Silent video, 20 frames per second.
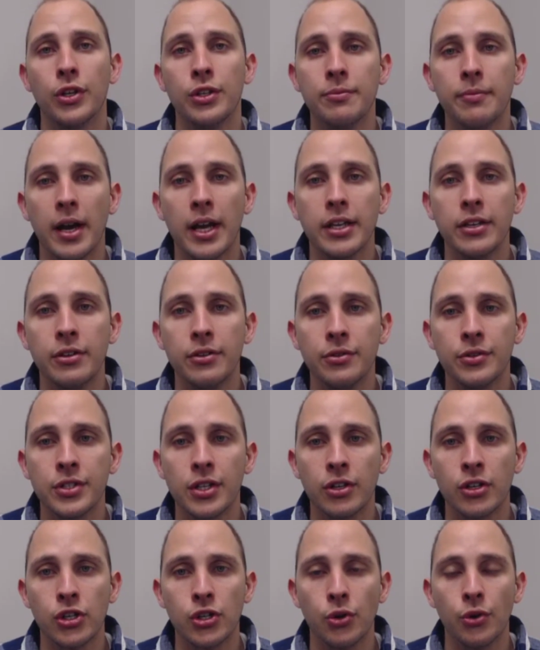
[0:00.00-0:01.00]
where you might
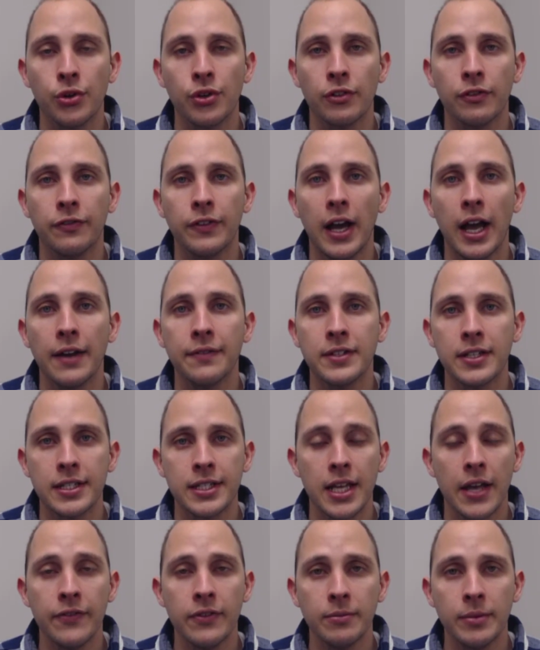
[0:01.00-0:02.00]
use a shorter 5
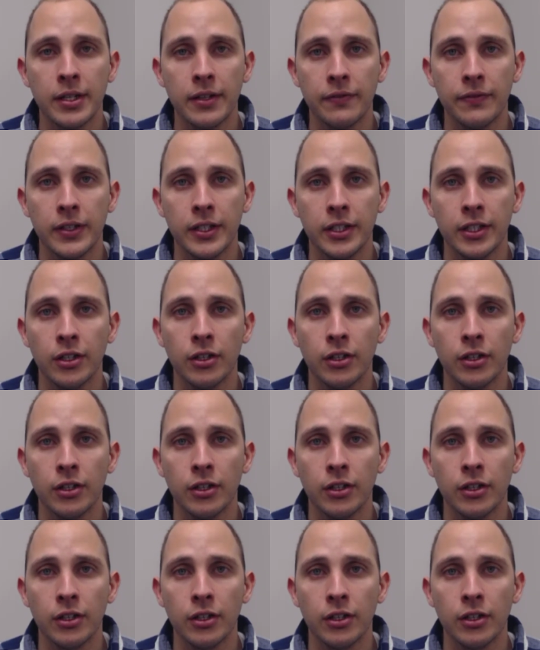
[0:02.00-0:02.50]
to 7 minute